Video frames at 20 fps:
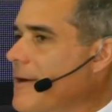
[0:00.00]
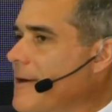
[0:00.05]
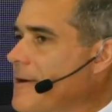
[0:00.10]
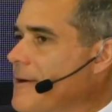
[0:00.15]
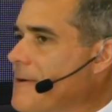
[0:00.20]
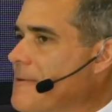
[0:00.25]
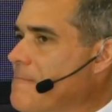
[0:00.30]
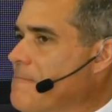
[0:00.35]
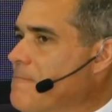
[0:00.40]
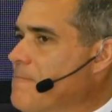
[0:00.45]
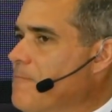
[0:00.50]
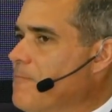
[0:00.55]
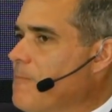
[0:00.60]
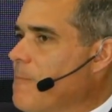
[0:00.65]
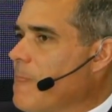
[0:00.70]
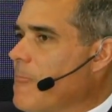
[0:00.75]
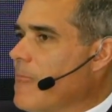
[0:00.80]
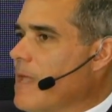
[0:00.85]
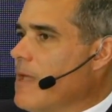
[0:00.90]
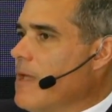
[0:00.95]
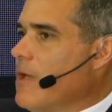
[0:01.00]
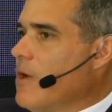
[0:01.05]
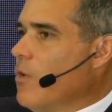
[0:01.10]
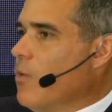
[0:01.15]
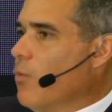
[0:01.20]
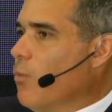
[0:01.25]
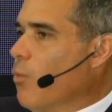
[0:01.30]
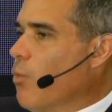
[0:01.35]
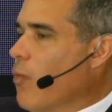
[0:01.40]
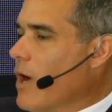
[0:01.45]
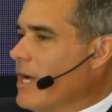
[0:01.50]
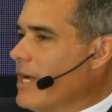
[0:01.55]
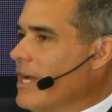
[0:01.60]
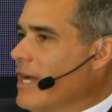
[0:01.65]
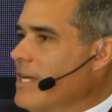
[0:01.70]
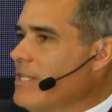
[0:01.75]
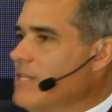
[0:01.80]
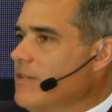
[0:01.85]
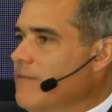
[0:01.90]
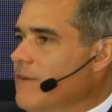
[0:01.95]
Um, what
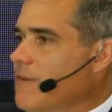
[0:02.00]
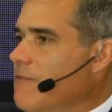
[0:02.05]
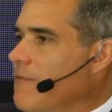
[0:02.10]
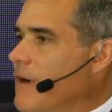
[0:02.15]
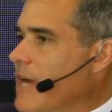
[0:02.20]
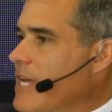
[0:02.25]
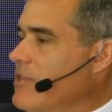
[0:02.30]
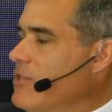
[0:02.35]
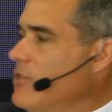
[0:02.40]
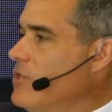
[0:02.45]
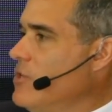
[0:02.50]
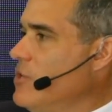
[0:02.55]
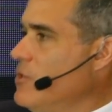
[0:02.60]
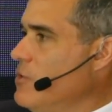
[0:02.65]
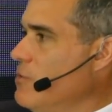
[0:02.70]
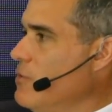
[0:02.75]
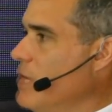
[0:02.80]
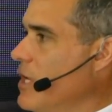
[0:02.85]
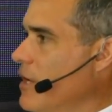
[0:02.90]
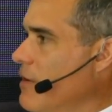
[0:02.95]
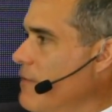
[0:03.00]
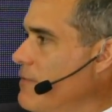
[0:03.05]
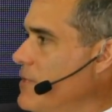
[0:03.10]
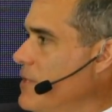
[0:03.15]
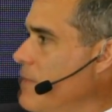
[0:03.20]
kinds of advice do you give